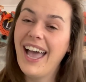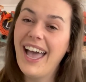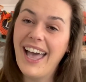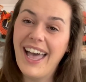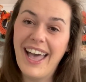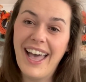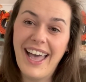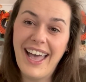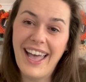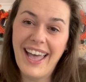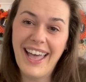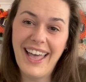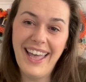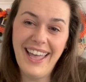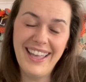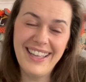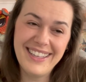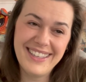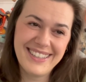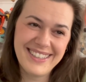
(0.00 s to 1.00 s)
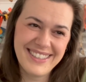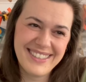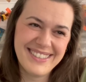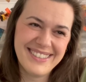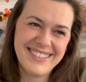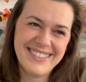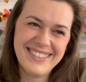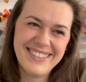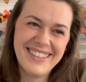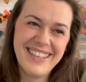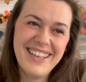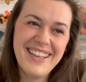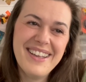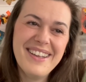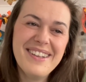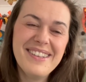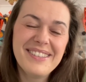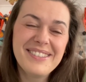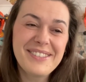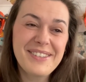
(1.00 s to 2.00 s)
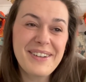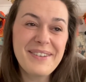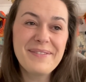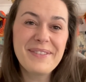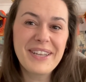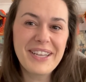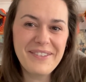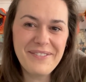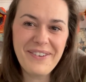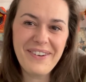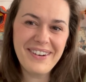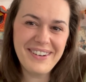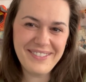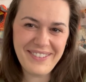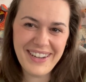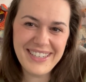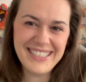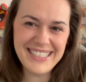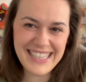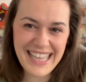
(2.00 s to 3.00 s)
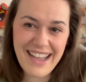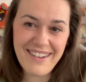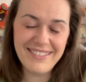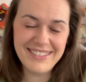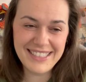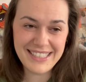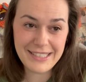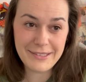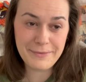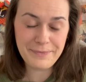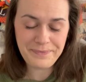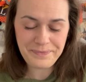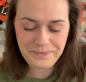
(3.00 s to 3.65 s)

So I'm looking forward to watching that one too.